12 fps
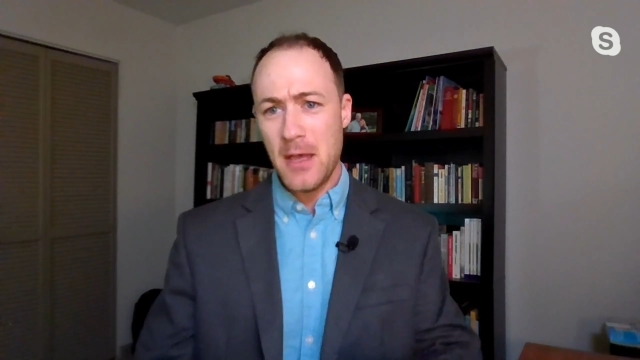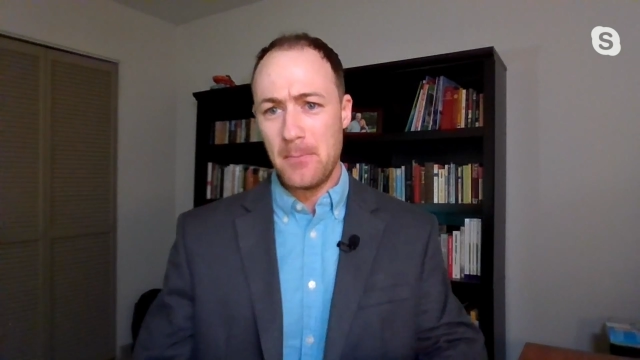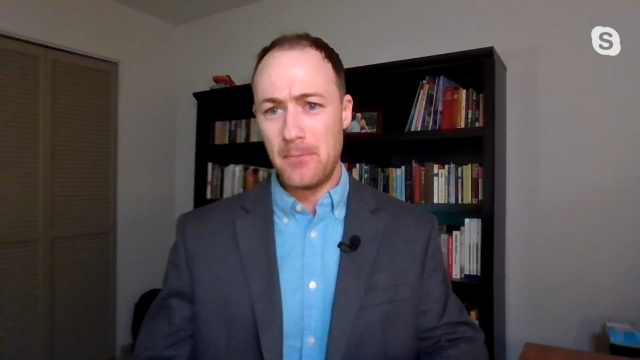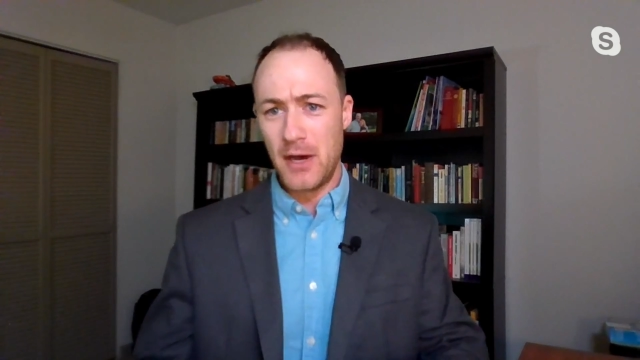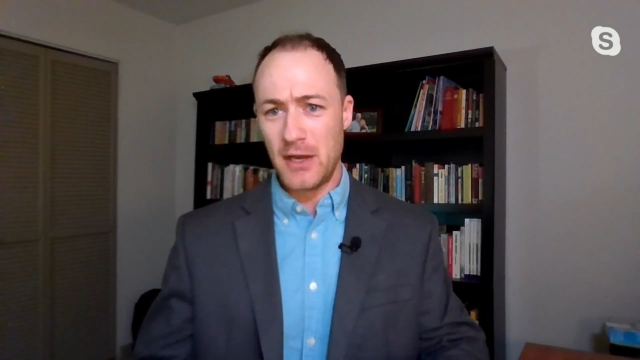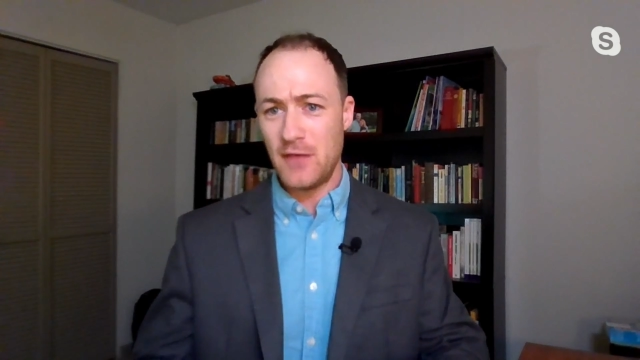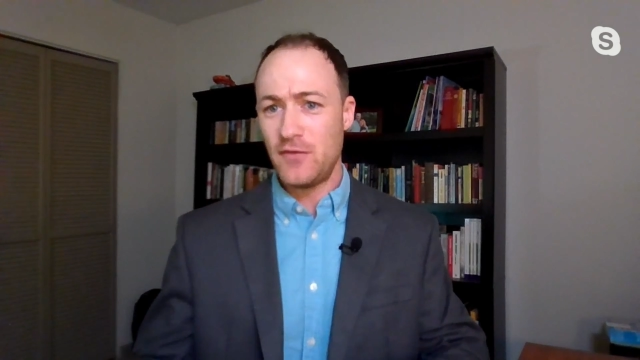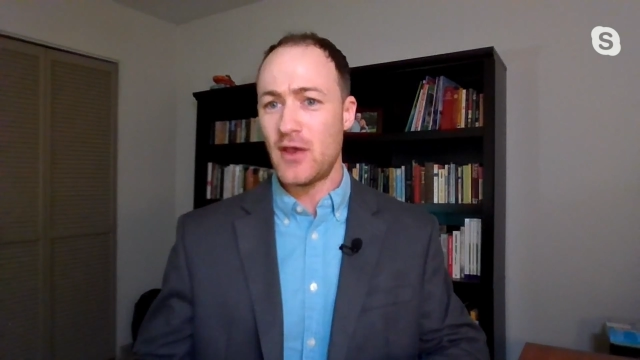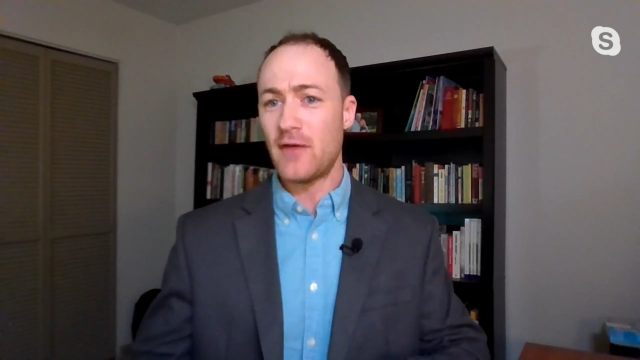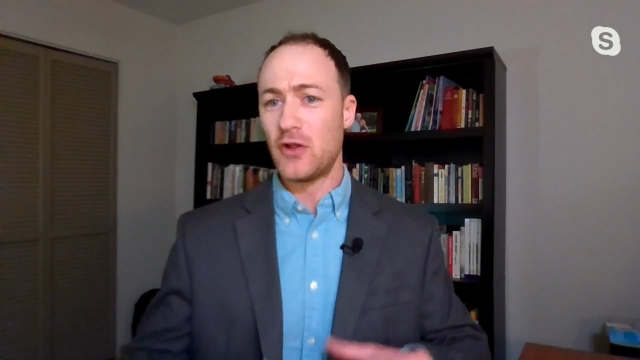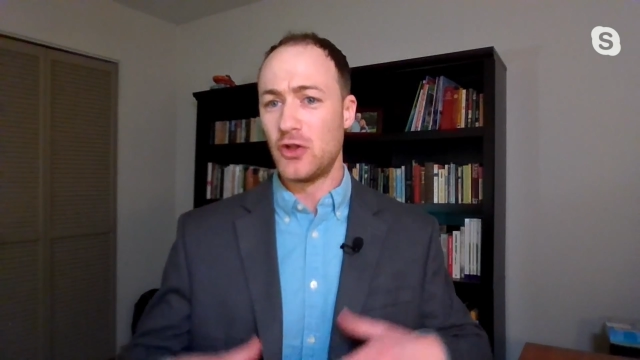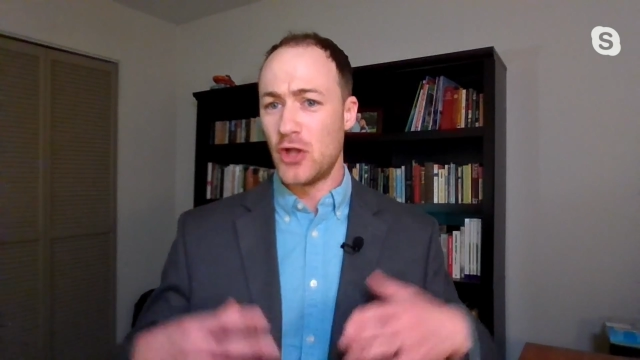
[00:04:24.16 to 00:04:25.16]
But if
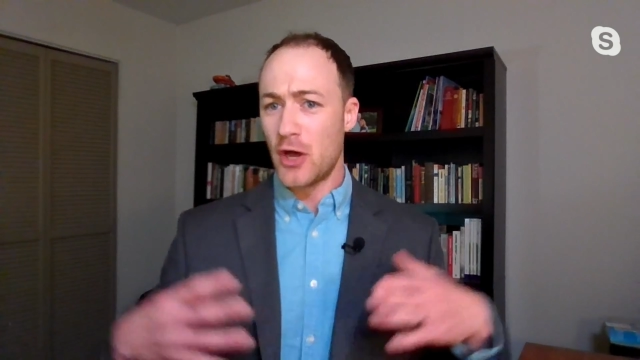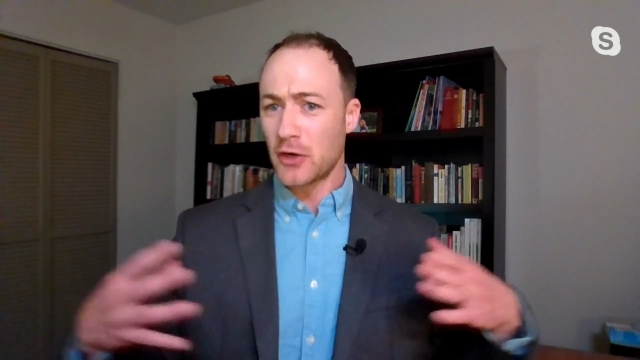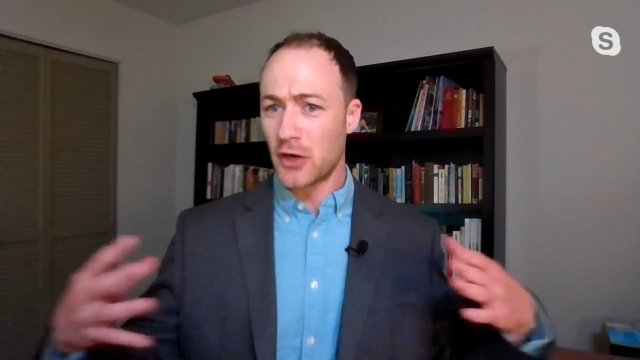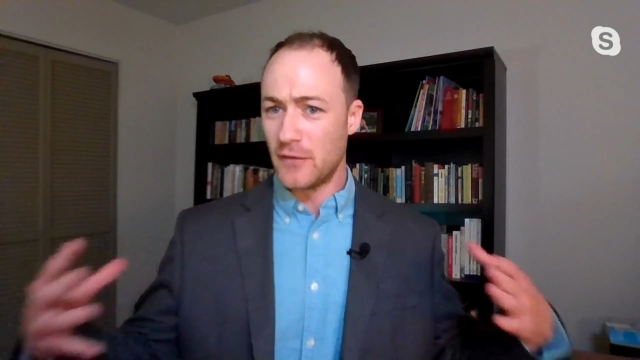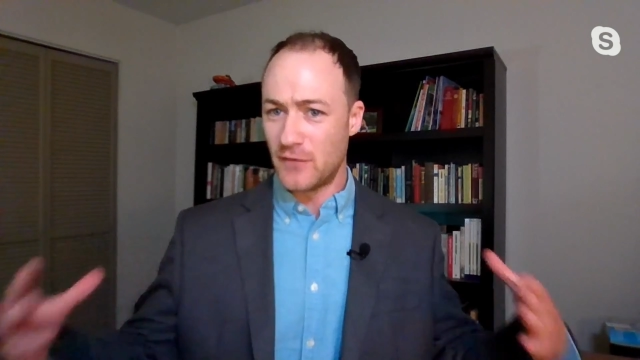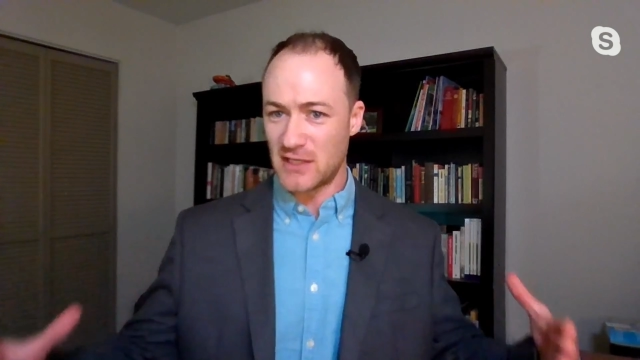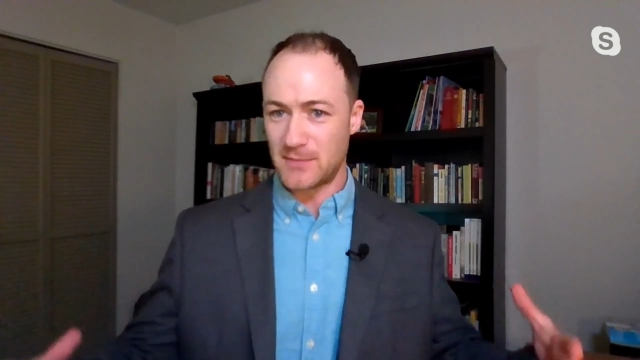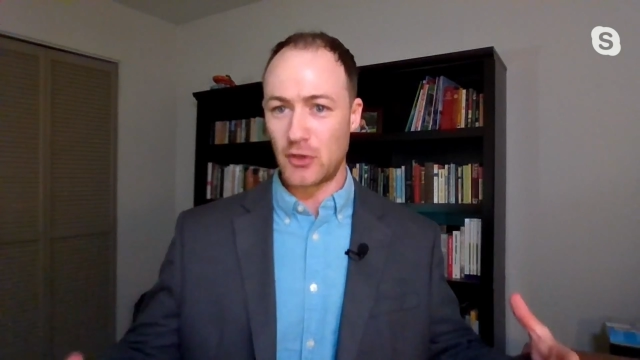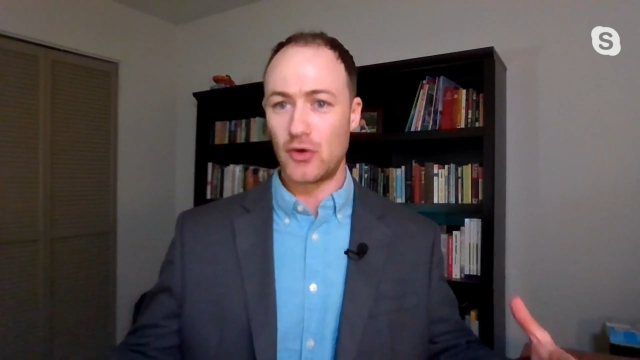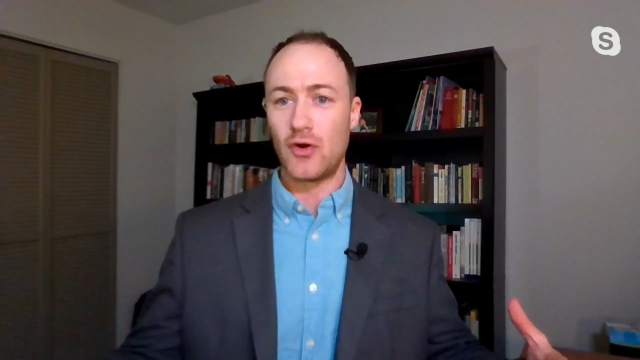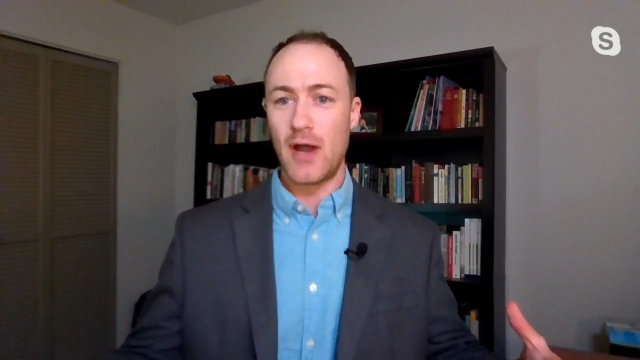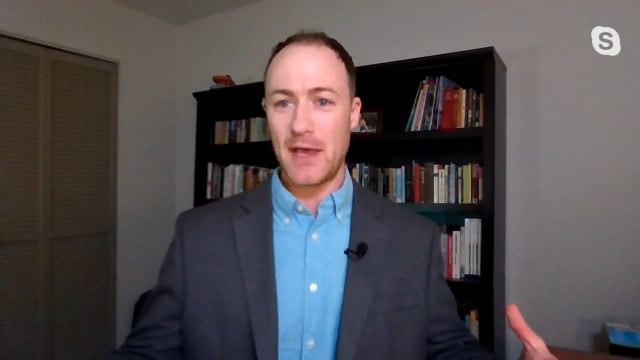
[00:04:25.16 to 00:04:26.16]
you have a longer
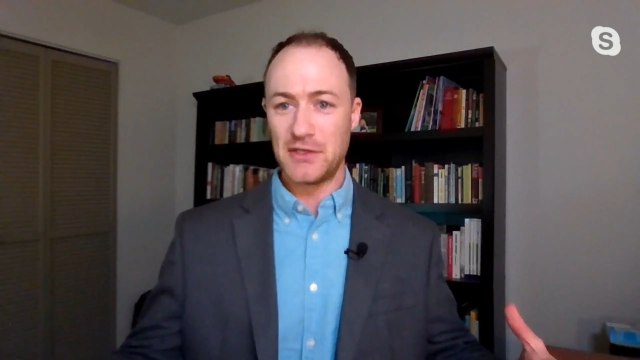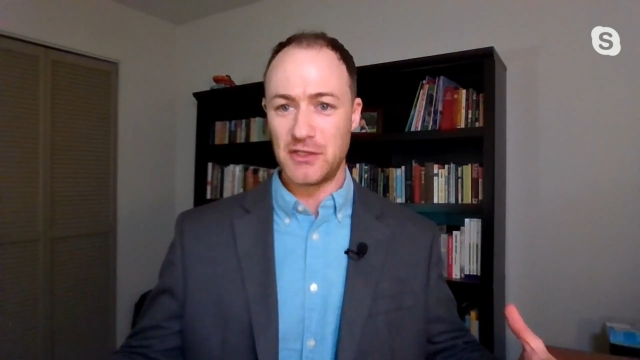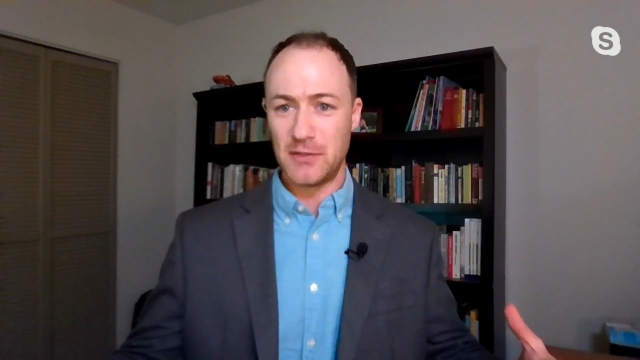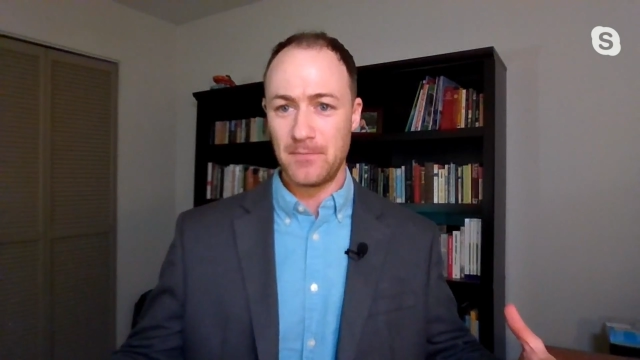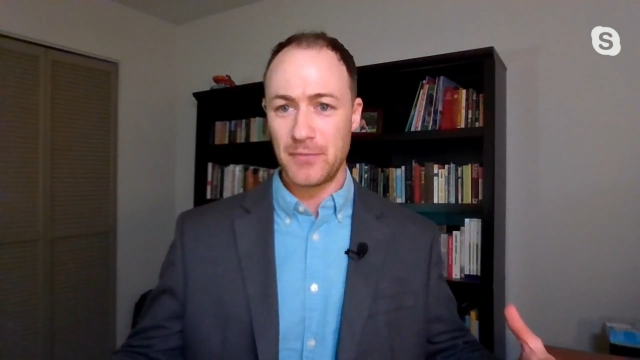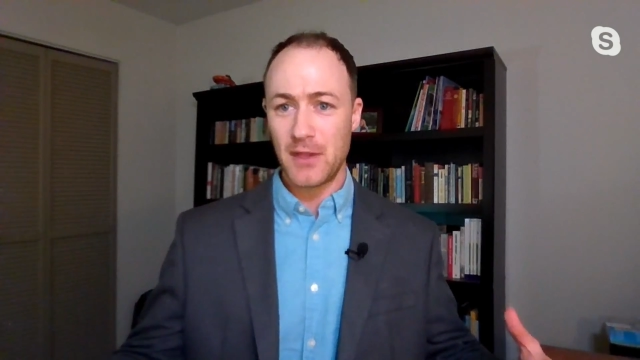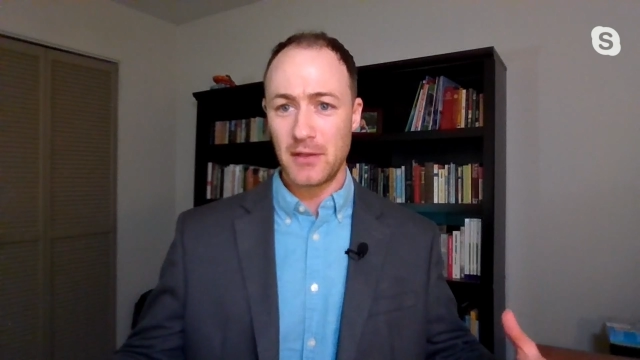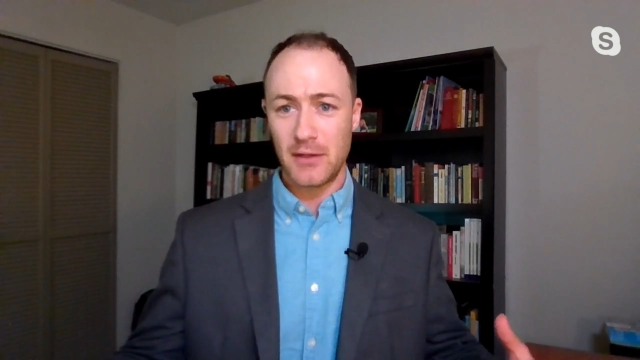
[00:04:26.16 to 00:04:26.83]
investment horizon,